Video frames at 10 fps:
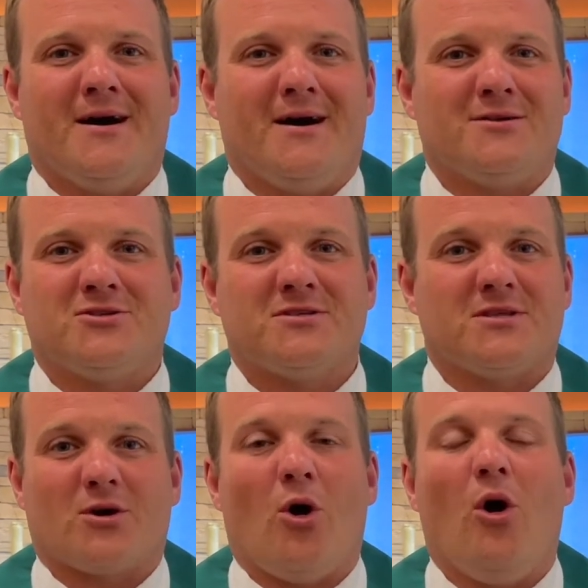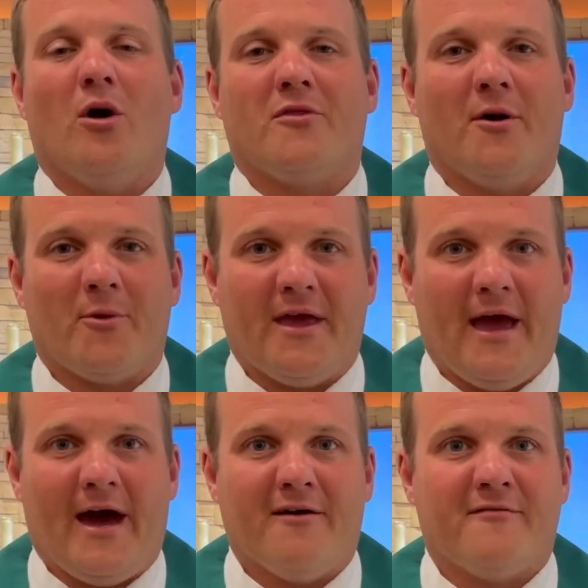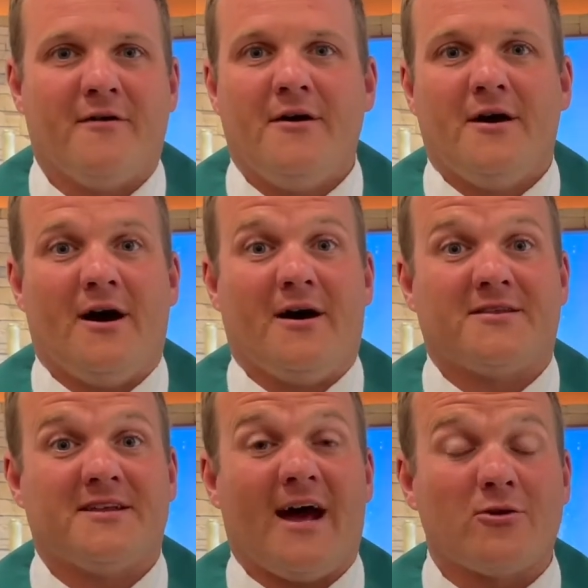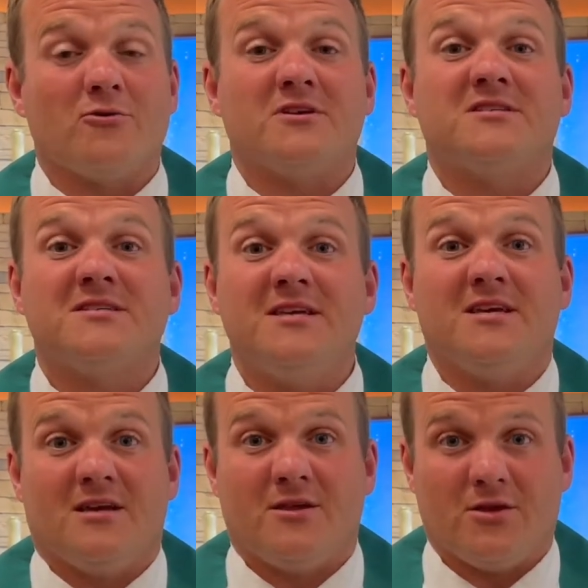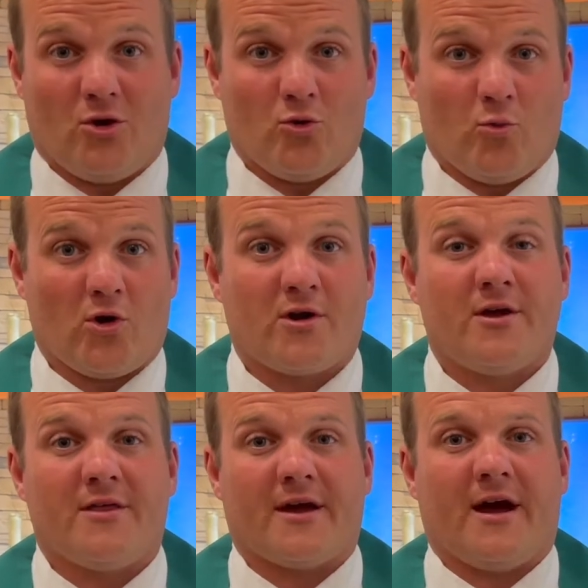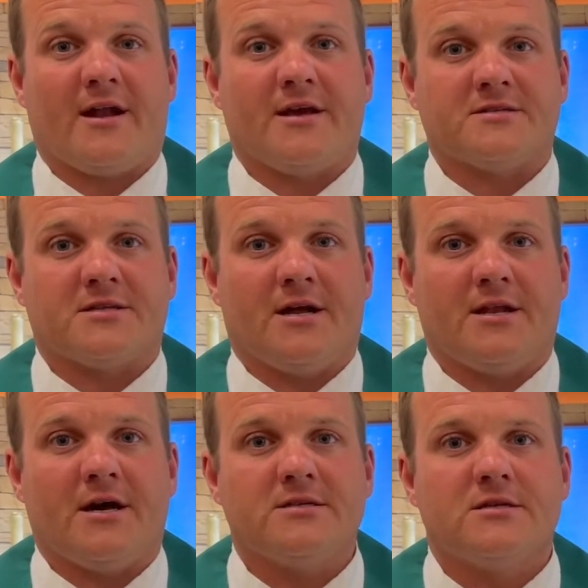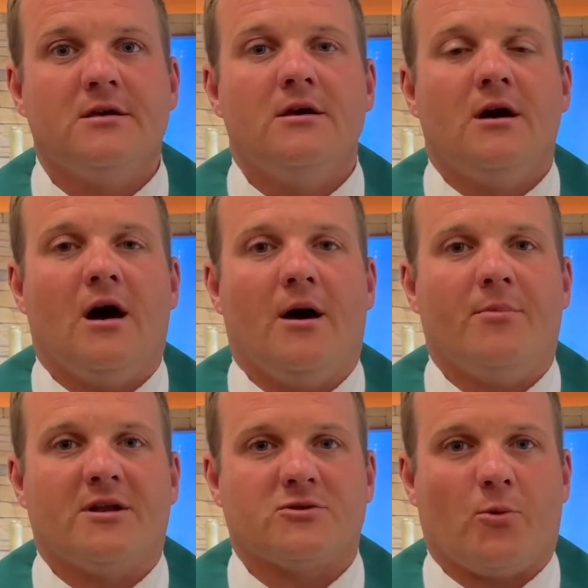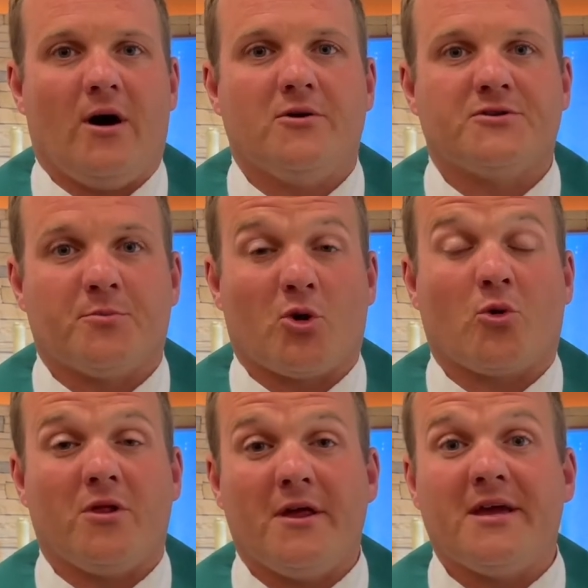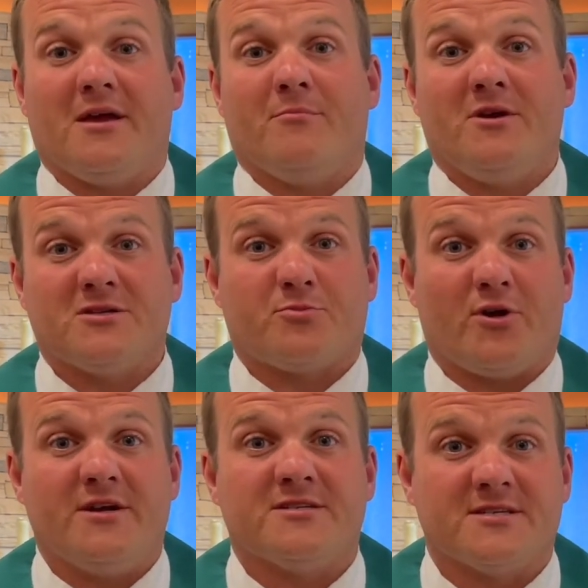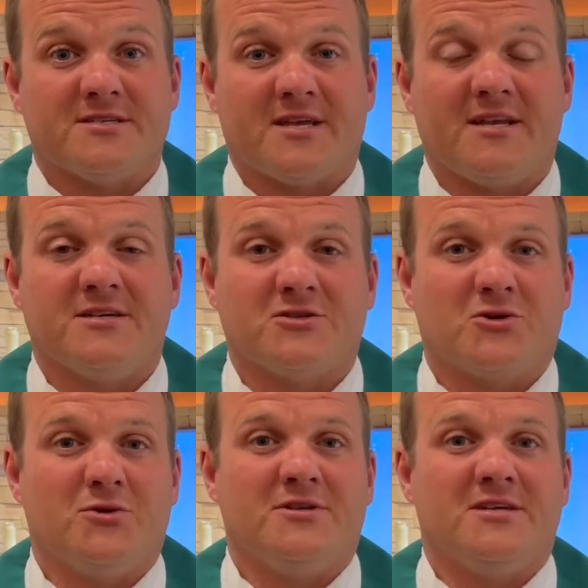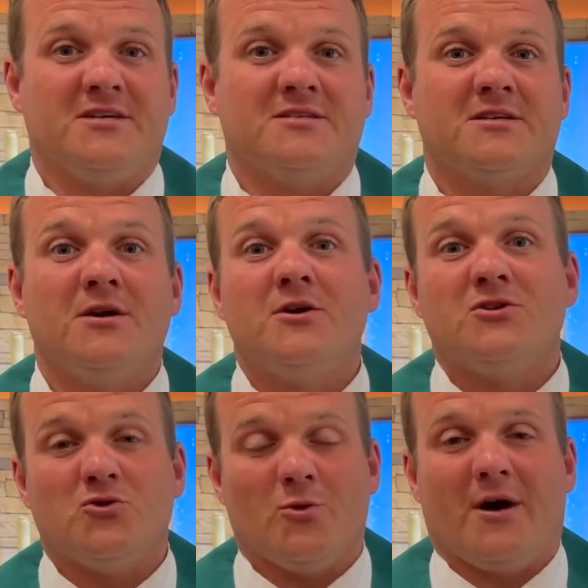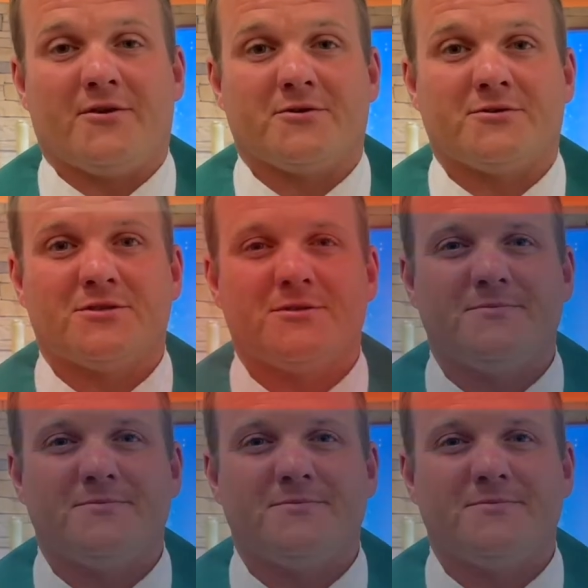just the call that we have to not only see the good work that God has done in us, but as well to proclaim His praises and His good deeds to others.